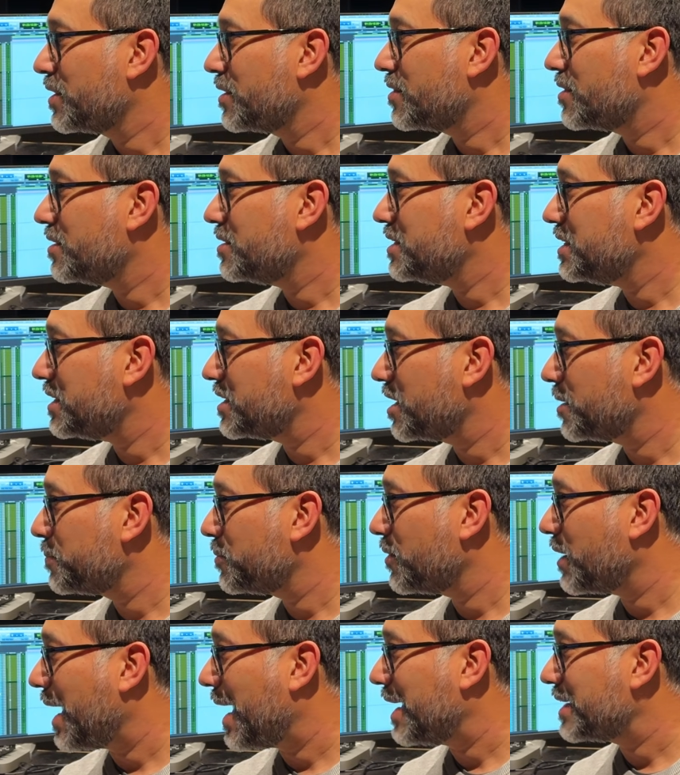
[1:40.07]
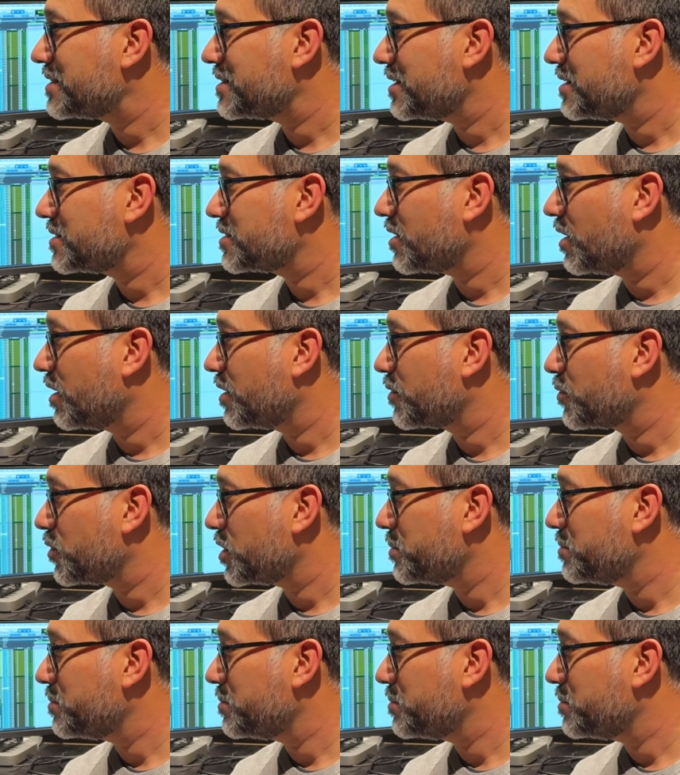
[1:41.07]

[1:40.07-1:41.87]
the decouple assets on three